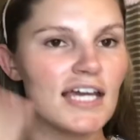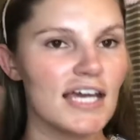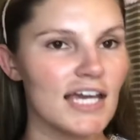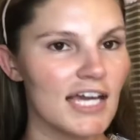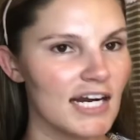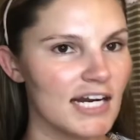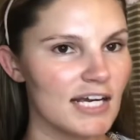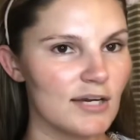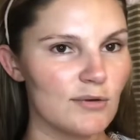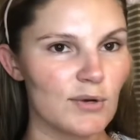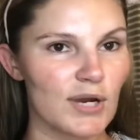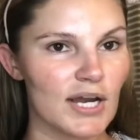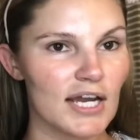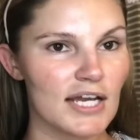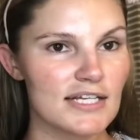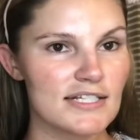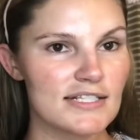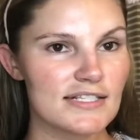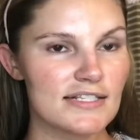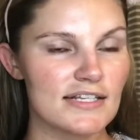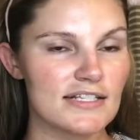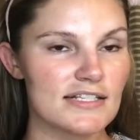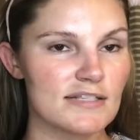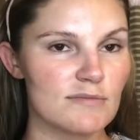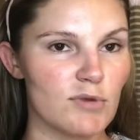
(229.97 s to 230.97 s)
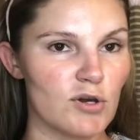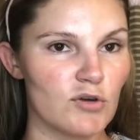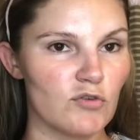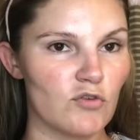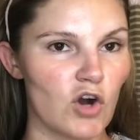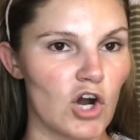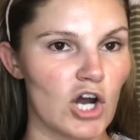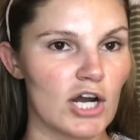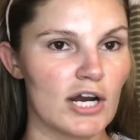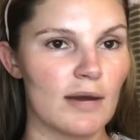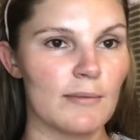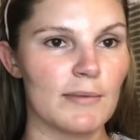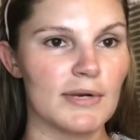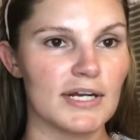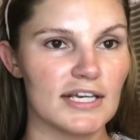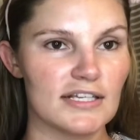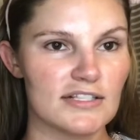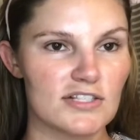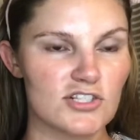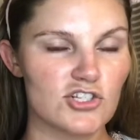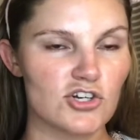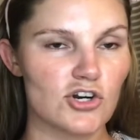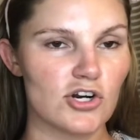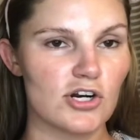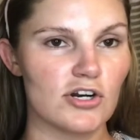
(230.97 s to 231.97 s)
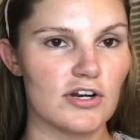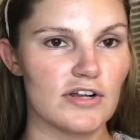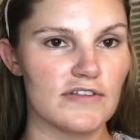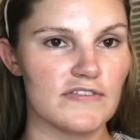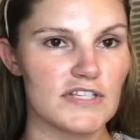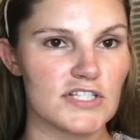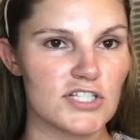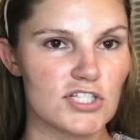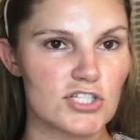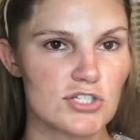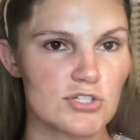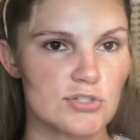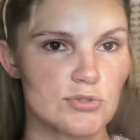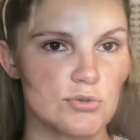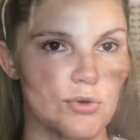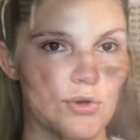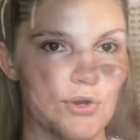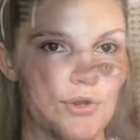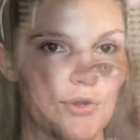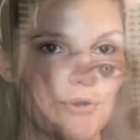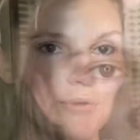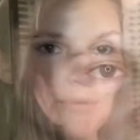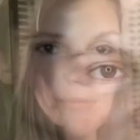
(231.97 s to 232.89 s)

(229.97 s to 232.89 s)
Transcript: anyways, let's move on. I'm going to get started on this tutorial. I'm going to get